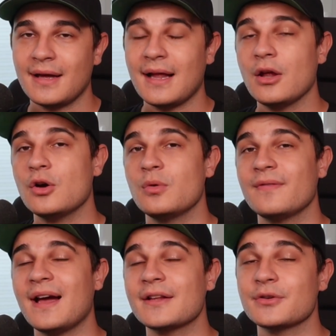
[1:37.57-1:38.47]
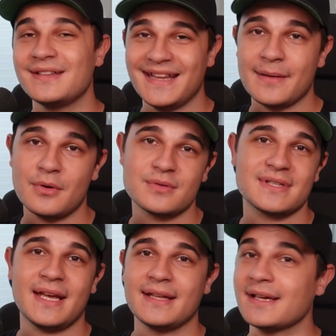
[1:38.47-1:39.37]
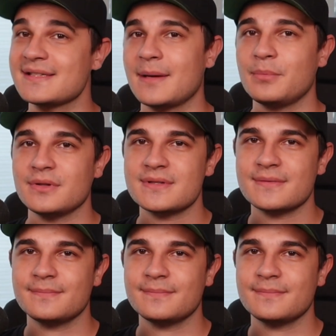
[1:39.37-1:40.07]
along with other demos and examples.